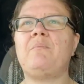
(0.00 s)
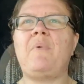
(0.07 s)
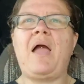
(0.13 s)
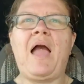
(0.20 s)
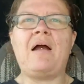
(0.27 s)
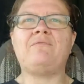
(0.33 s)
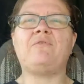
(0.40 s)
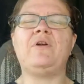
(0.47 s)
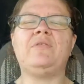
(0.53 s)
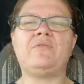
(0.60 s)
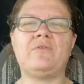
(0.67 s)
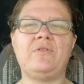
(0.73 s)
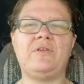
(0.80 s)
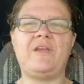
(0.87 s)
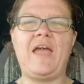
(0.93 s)
halfway
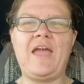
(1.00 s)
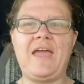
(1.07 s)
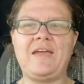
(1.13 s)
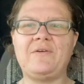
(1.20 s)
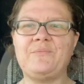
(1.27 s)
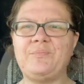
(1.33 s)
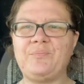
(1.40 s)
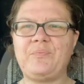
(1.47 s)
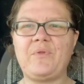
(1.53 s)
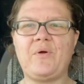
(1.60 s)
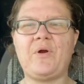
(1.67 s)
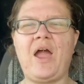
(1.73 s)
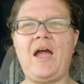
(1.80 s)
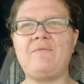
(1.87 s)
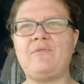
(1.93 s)
through the day,
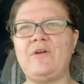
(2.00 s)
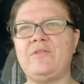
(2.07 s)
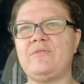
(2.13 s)
or halfway